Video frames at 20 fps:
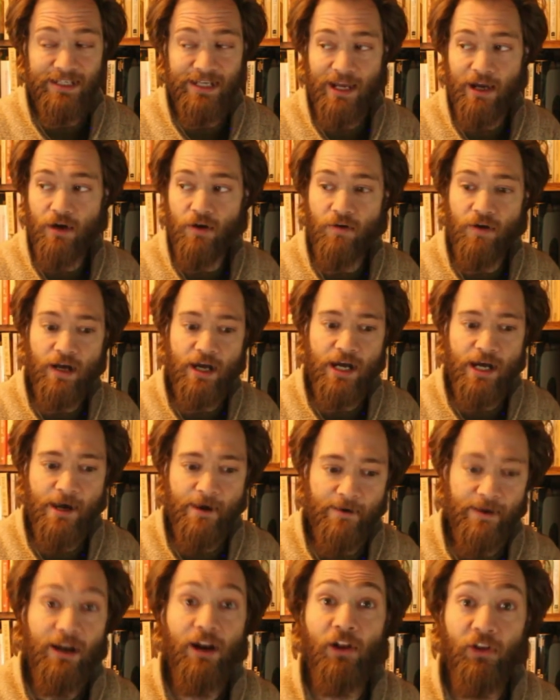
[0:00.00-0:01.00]
now,
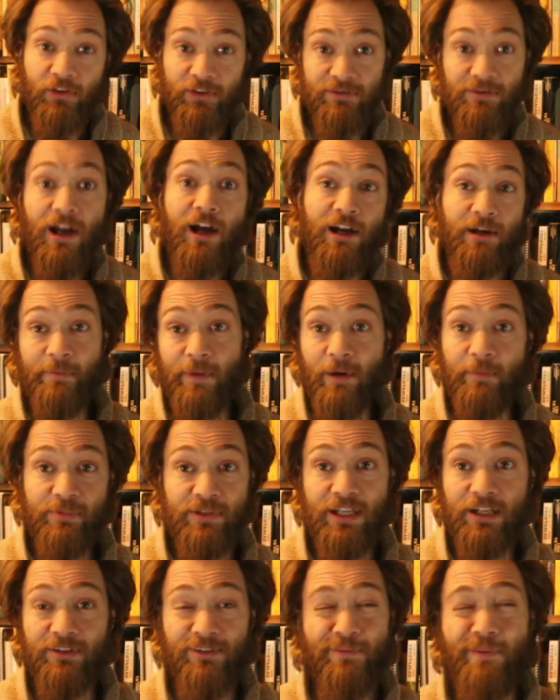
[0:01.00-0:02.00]
uh, and I'll talk about
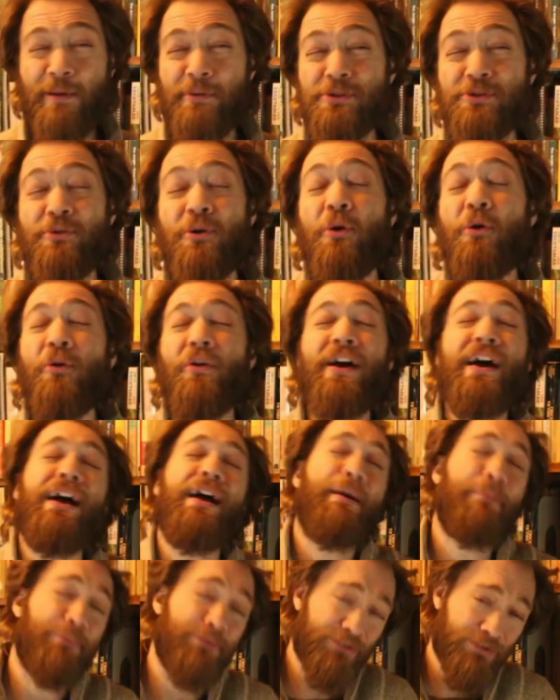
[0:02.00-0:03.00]
potatoes. I'll probably do a whole
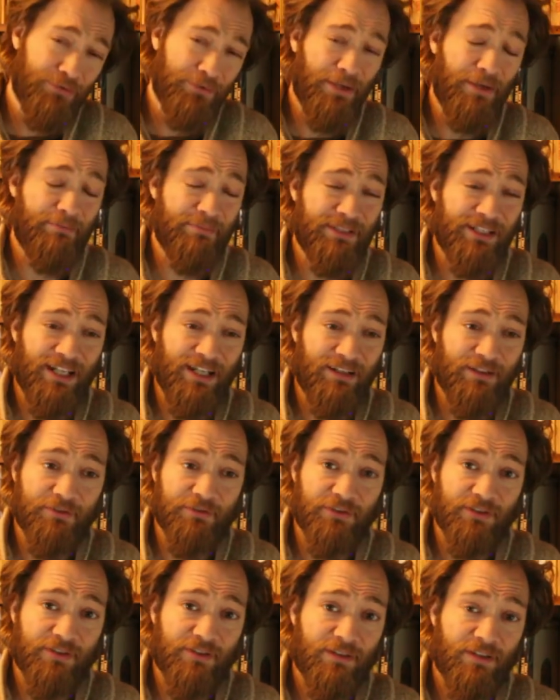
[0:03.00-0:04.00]
episode on
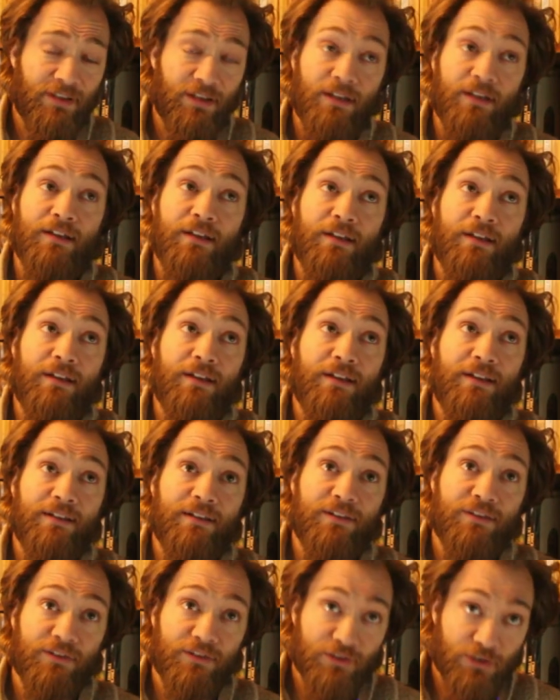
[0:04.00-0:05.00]
potatoes.
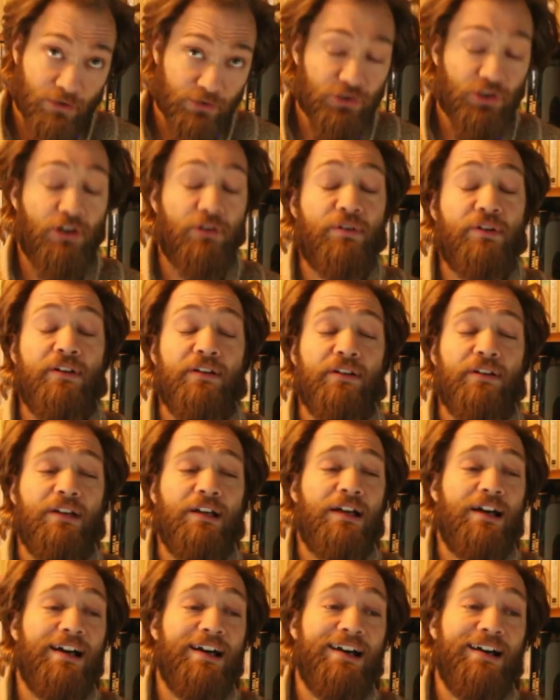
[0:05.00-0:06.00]
No joke.
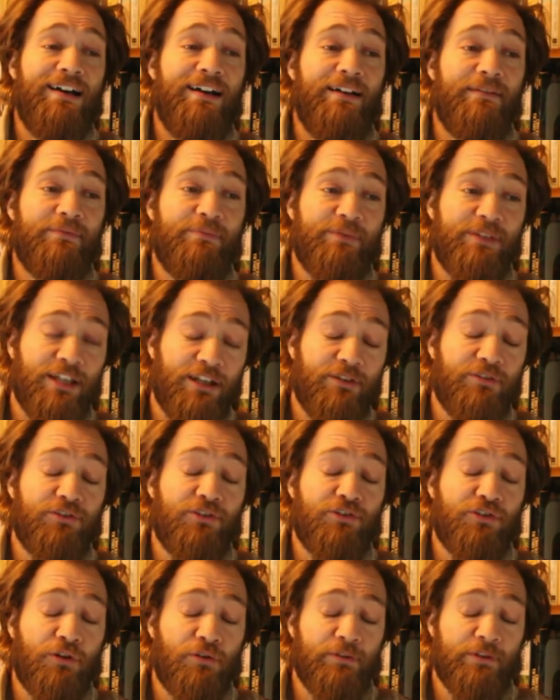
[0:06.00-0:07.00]
Uh, potatoes
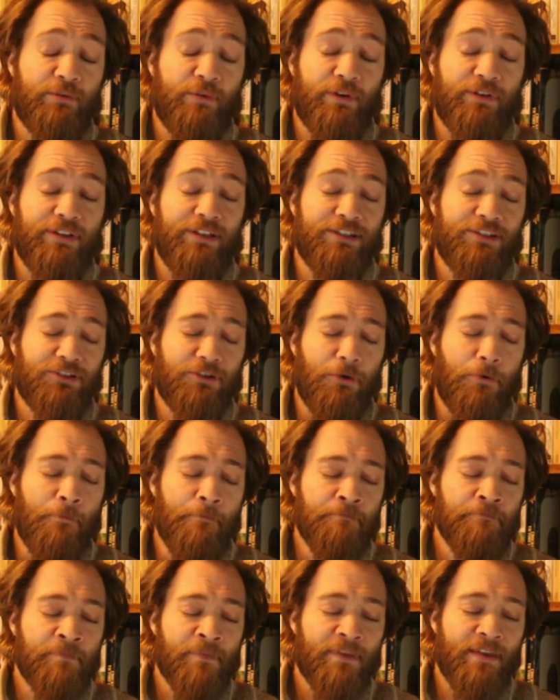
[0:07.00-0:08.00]
are totally worth it. So,
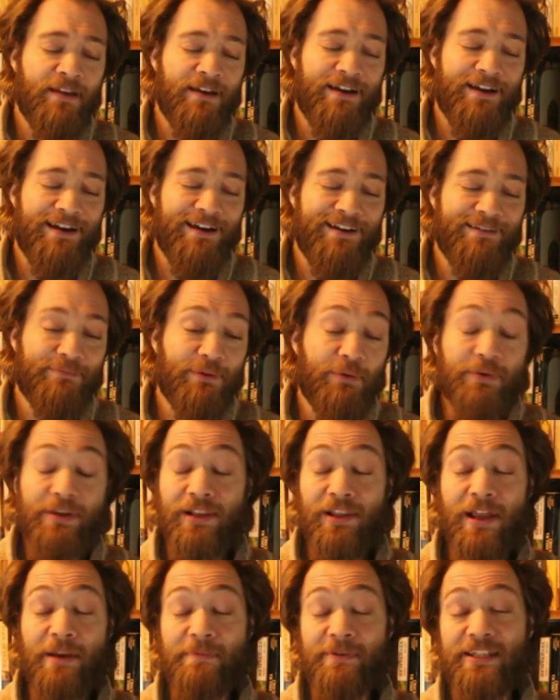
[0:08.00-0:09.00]
uh, but we eat
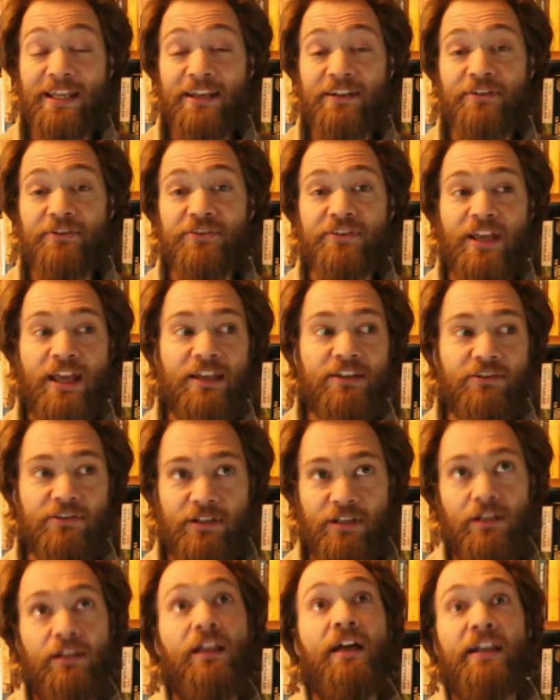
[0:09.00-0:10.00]
a lot of potatoes, and you
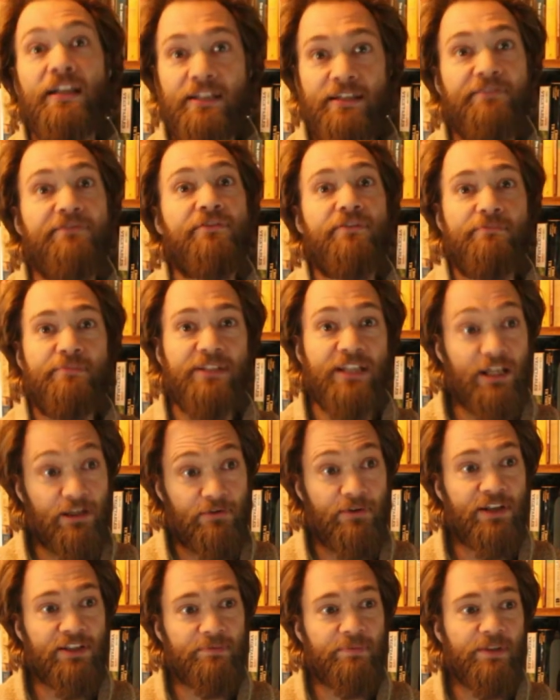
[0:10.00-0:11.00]
need a lot of different potato
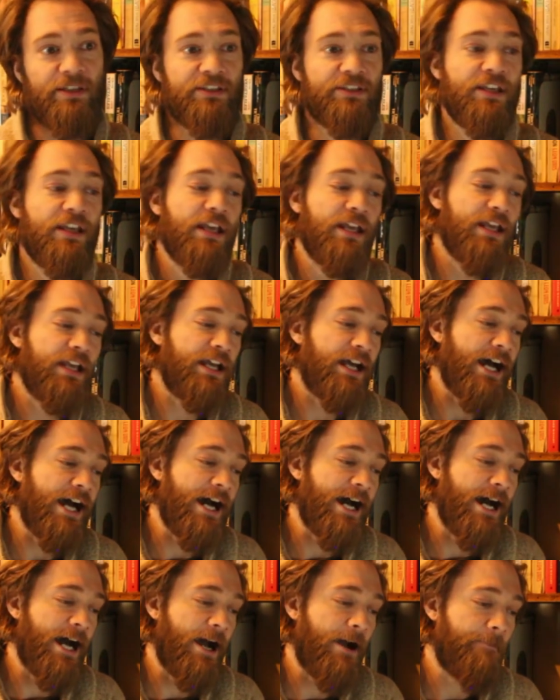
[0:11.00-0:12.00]
recipes
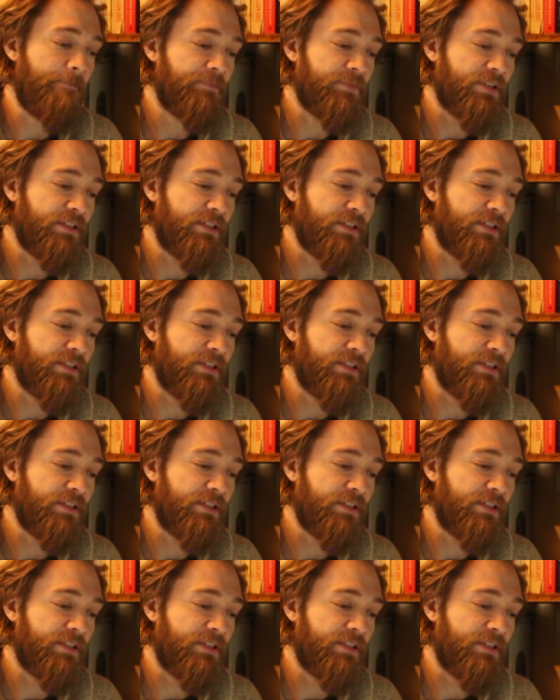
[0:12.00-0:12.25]
uh,